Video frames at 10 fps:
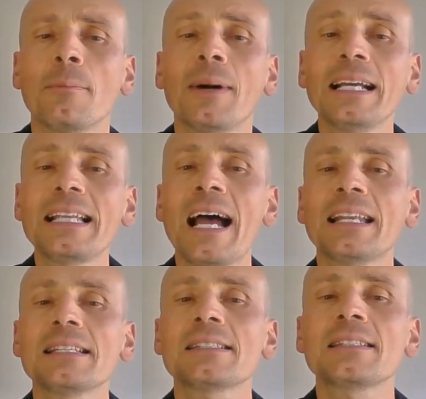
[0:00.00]
my dad
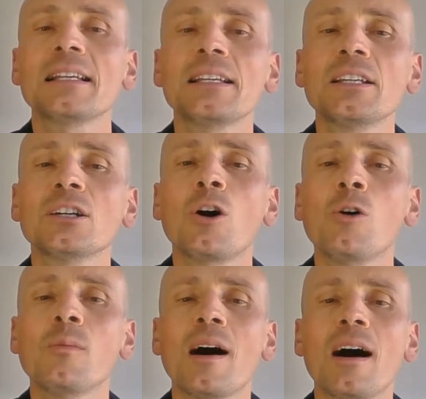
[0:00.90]
is still in a
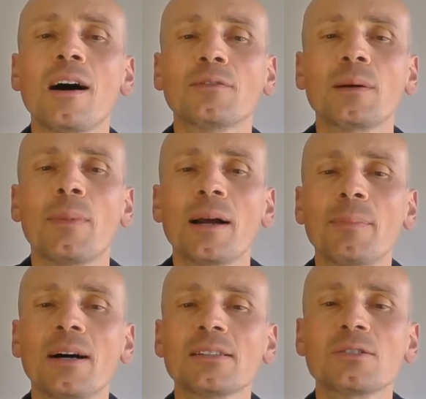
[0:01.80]
coma after
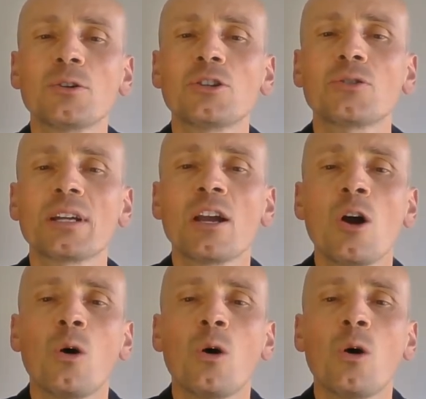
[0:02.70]
bypass surgery.